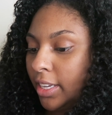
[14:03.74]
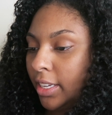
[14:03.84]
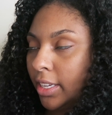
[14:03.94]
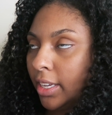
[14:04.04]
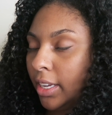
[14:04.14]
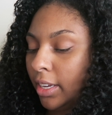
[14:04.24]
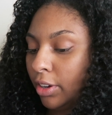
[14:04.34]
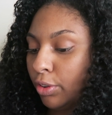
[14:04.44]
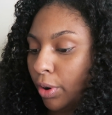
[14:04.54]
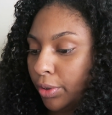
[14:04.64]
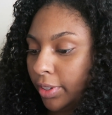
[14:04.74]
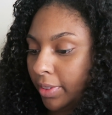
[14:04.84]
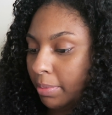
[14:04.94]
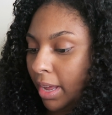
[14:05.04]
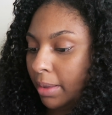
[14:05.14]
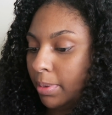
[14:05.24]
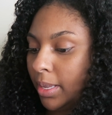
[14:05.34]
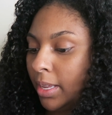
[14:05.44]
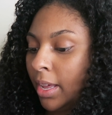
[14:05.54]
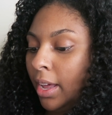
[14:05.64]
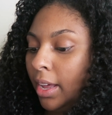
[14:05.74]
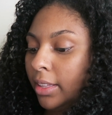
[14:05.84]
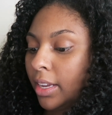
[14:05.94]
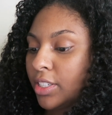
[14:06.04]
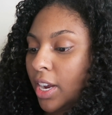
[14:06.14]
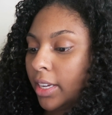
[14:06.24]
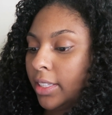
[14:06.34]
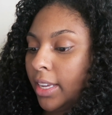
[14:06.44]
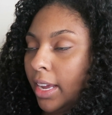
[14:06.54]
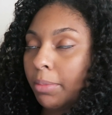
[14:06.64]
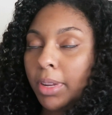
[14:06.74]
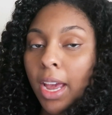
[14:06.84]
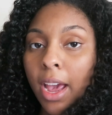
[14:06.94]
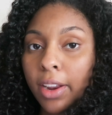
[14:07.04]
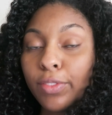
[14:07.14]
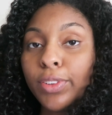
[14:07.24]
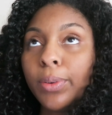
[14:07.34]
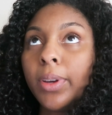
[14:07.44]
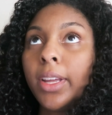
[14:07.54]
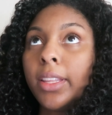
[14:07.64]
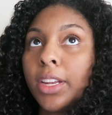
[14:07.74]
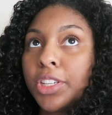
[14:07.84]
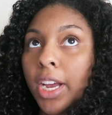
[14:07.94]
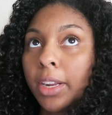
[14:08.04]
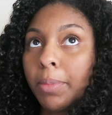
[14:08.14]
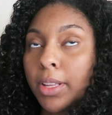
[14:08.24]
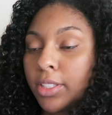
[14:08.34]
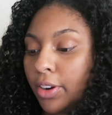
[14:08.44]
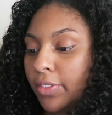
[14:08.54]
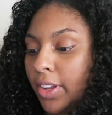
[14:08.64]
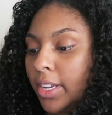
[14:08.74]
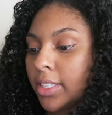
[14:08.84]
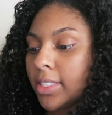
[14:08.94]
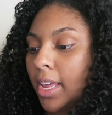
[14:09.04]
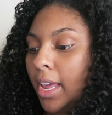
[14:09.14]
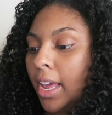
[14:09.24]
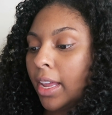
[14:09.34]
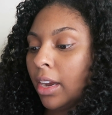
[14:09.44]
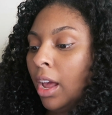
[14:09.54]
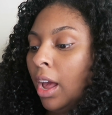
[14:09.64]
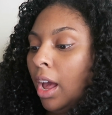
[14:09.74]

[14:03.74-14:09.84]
the growth of the baby. They checked the amniotic fluid. They checked my cervix, and